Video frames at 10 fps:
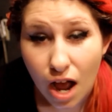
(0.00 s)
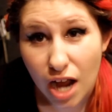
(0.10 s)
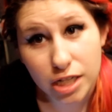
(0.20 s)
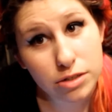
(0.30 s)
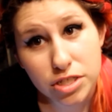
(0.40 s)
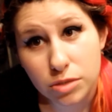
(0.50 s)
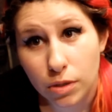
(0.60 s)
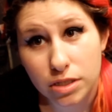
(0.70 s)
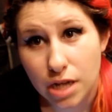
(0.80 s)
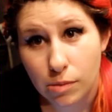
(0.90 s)
I used to
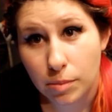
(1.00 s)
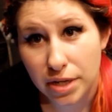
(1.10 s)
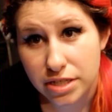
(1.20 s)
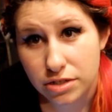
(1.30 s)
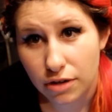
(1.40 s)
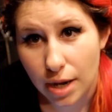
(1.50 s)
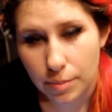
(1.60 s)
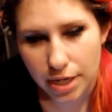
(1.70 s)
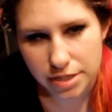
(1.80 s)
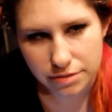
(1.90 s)
all the time on my Instagram,
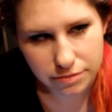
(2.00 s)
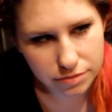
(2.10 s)
but I